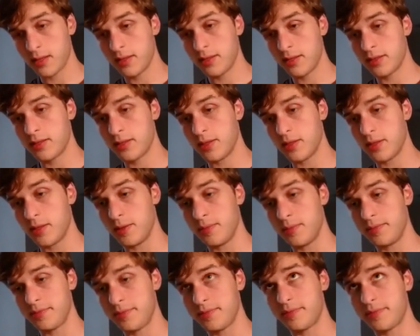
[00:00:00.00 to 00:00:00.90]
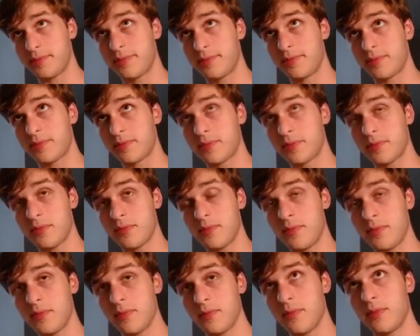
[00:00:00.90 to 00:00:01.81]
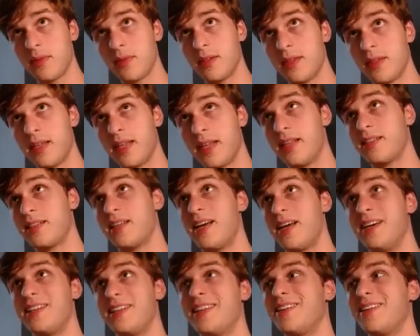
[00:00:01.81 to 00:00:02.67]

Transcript: so yeah, that's,